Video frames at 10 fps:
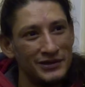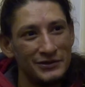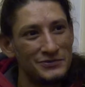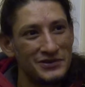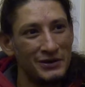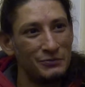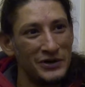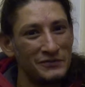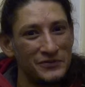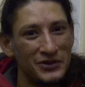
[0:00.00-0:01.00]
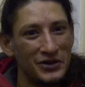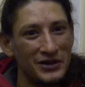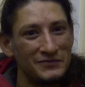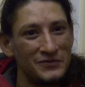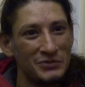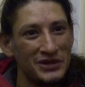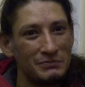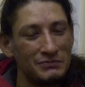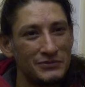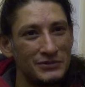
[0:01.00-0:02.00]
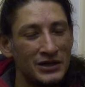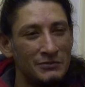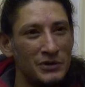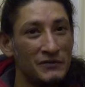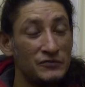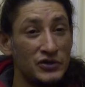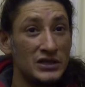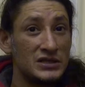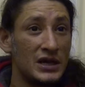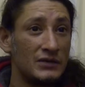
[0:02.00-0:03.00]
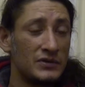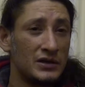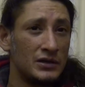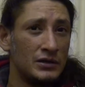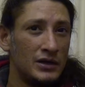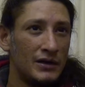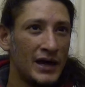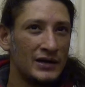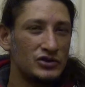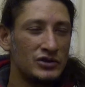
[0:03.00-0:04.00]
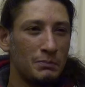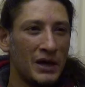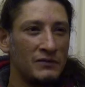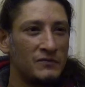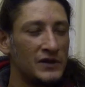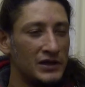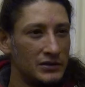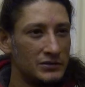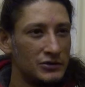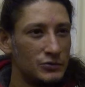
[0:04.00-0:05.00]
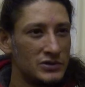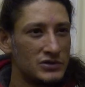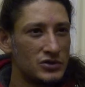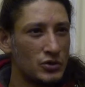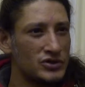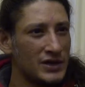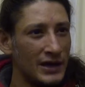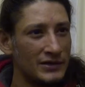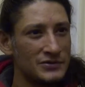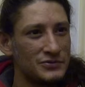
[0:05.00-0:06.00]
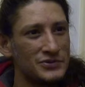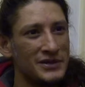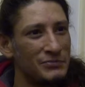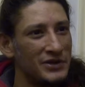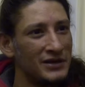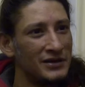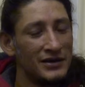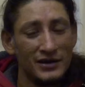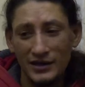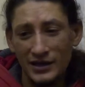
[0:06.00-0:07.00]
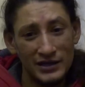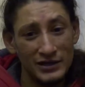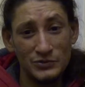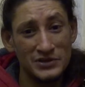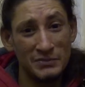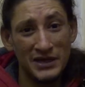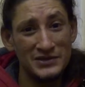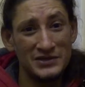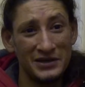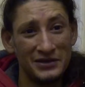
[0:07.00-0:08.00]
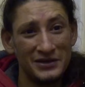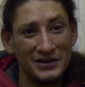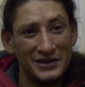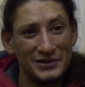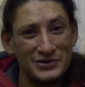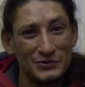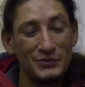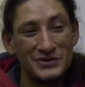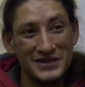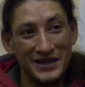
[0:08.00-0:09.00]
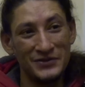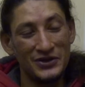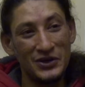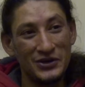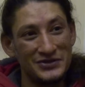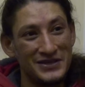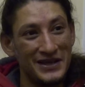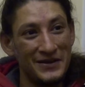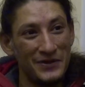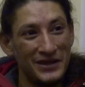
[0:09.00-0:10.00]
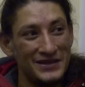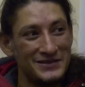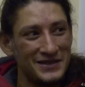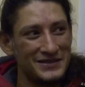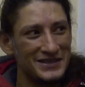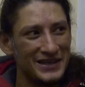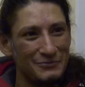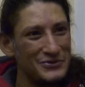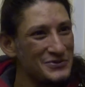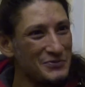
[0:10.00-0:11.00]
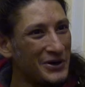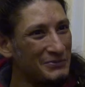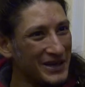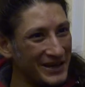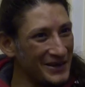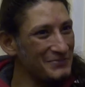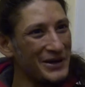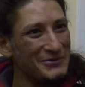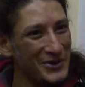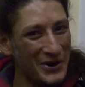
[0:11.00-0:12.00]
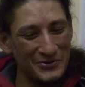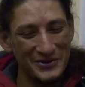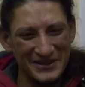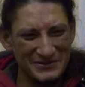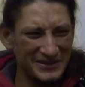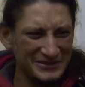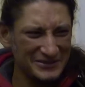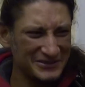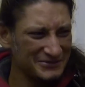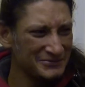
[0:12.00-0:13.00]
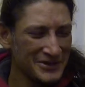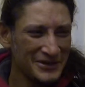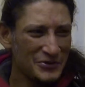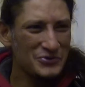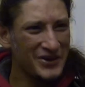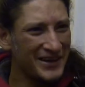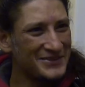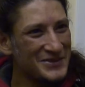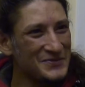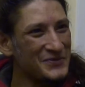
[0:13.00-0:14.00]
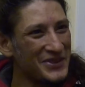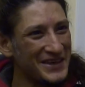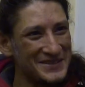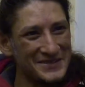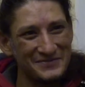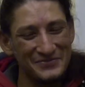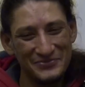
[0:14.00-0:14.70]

He was like one of a kind for me. My friend had the Action Man villain who was Dr. X or something, and he was amazing. So when we sat in the car together, he says, "Can we swap? Can I play with Hulk?" And I was like, "Oh, all right, just for this."